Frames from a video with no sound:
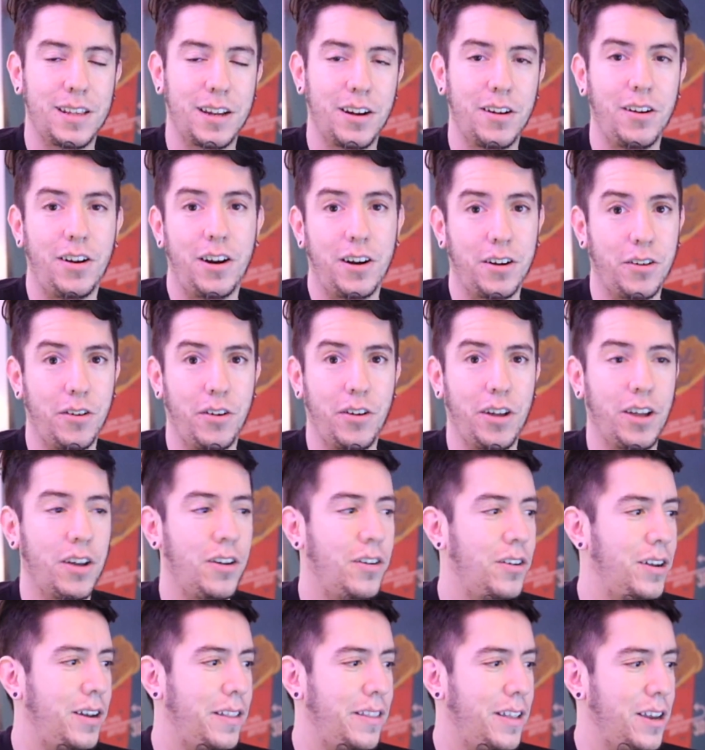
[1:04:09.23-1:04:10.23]
that are going
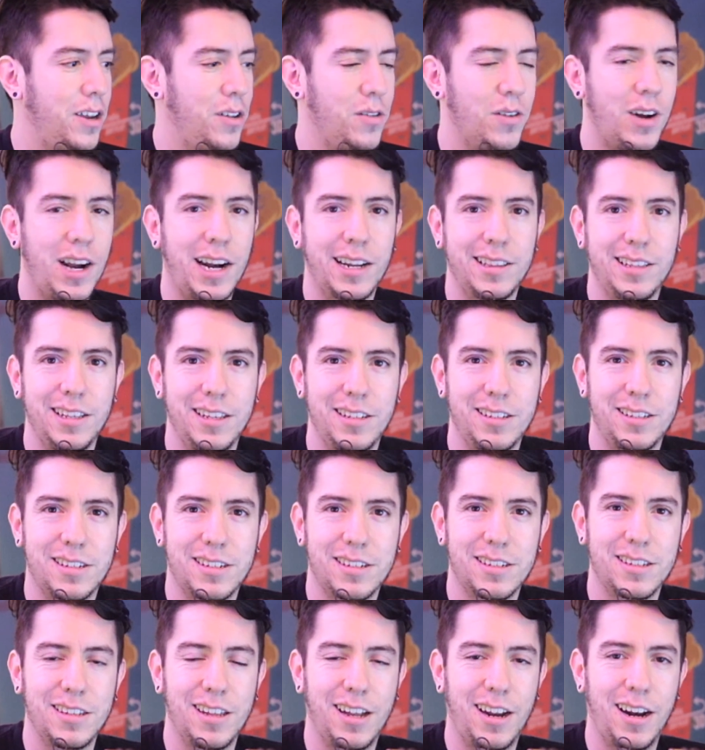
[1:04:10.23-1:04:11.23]
on, the new
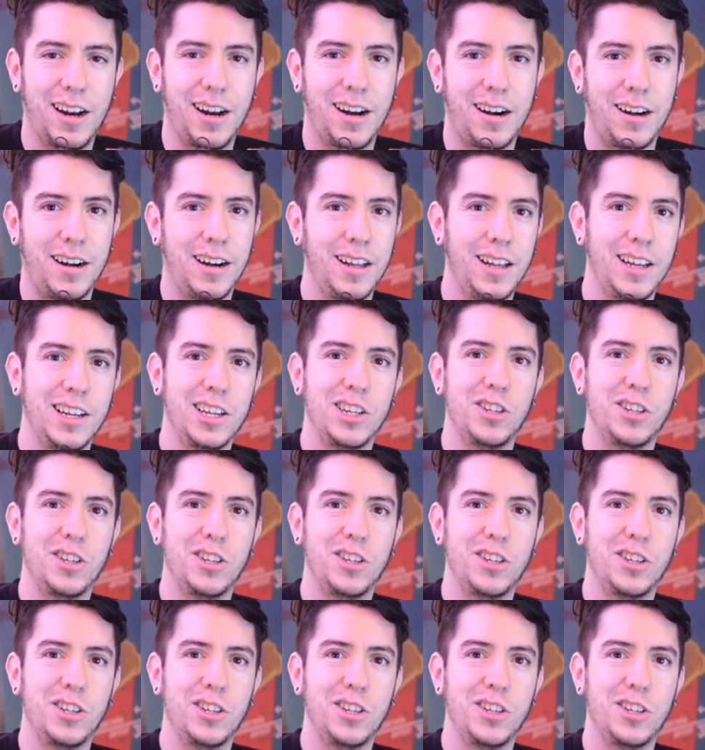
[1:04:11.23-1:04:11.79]
artists that are